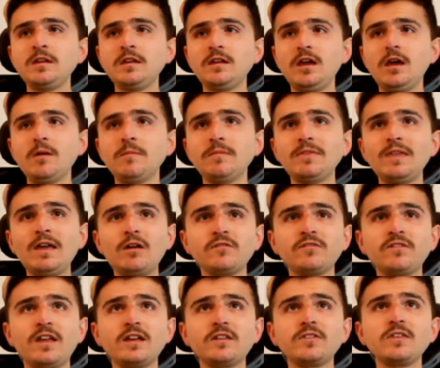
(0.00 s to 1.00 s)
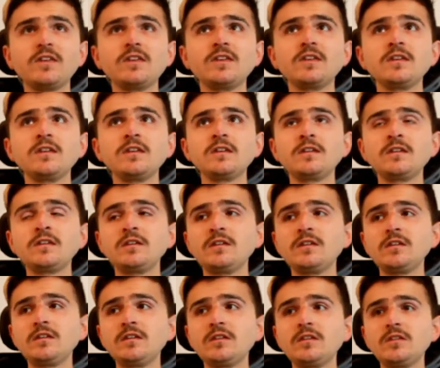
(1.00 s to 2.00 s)
That was like the
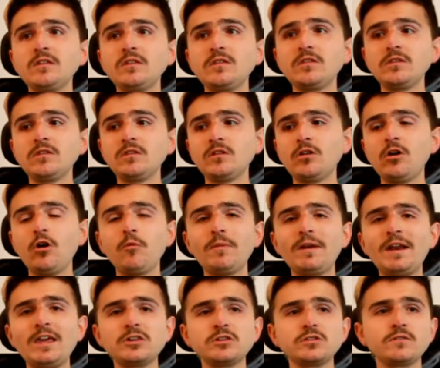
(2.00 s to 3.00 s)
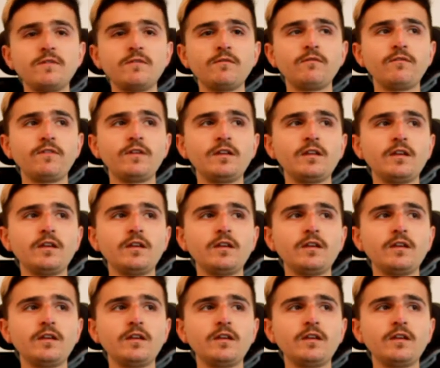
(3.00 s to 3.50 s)
culmination of everything.